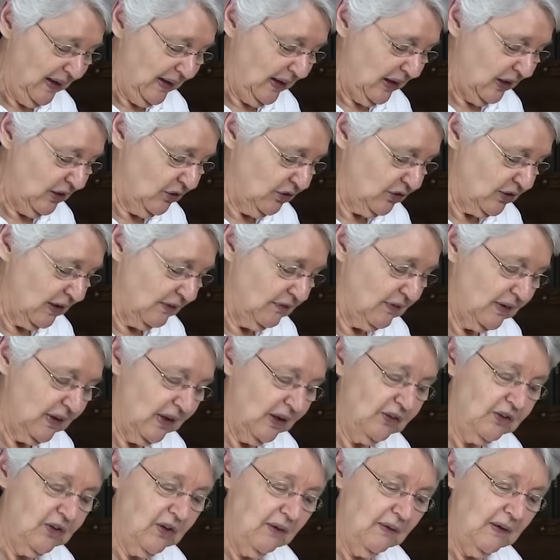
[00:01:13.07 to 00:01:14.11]
Get yourself a
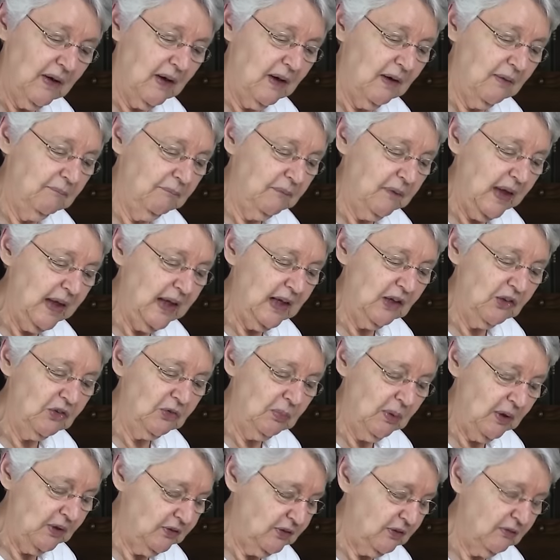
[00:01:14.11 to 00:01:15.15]
little uh,
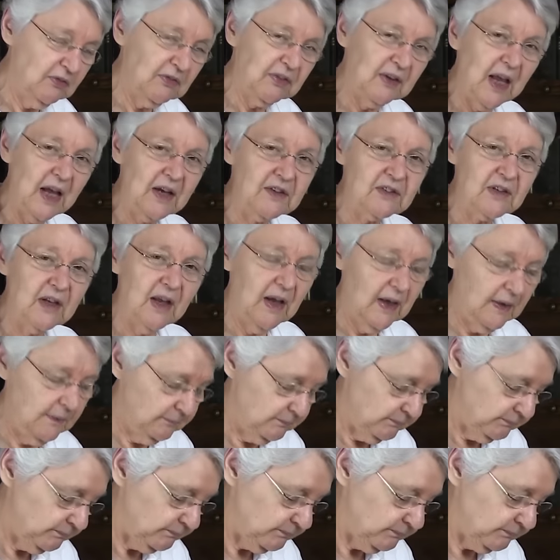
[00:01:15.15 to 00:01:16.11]
inexpensive flashlight.